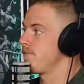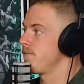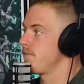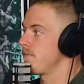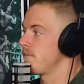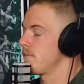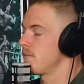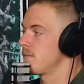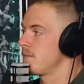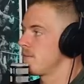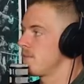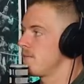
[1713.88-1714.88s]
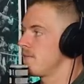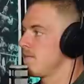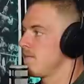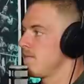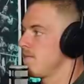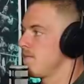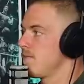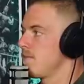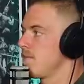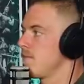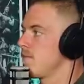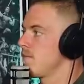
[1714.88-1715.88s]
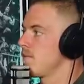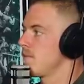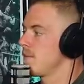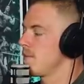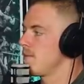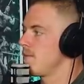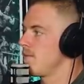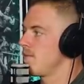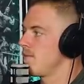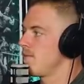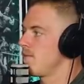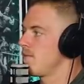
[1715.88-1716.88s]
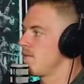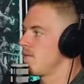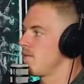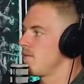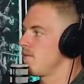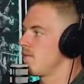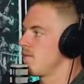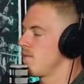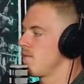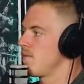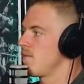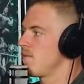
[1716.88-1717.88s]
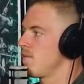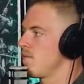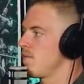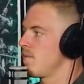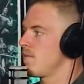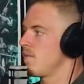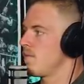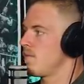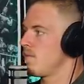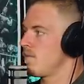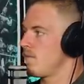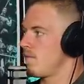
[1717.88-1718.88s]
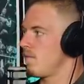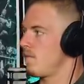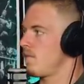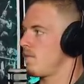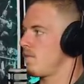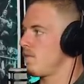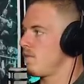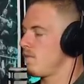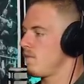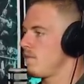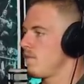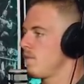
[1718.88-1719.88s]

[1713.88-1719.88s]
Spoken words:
[no speech]